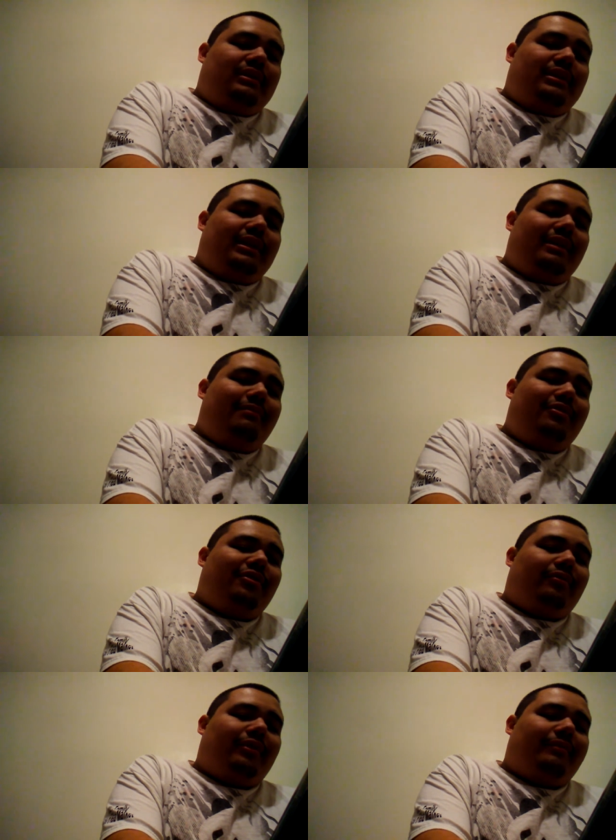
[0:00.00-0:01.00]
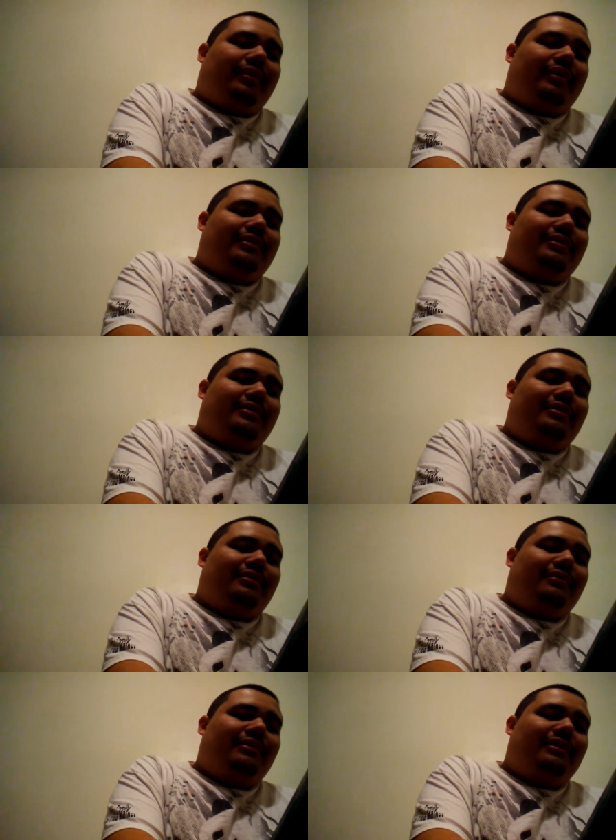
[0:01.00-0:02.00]
Team Thor Part
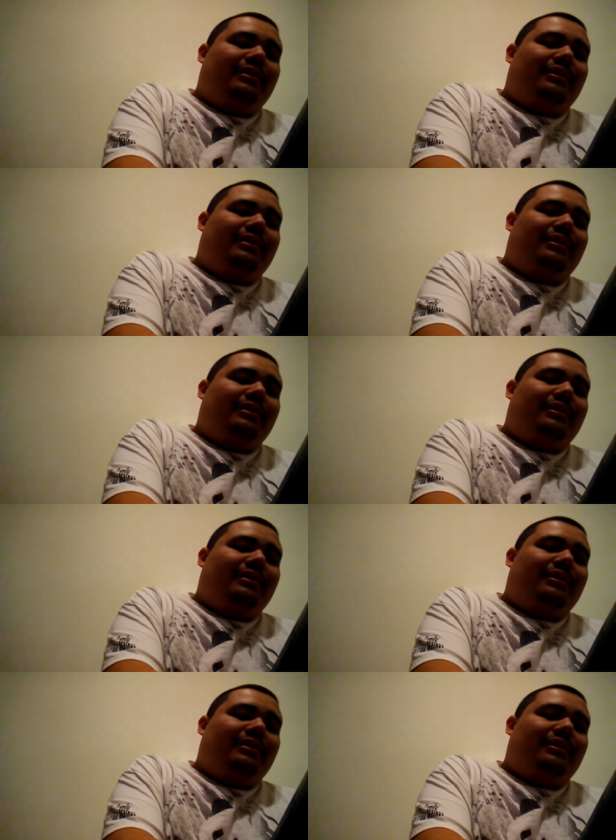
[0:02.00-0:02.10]
2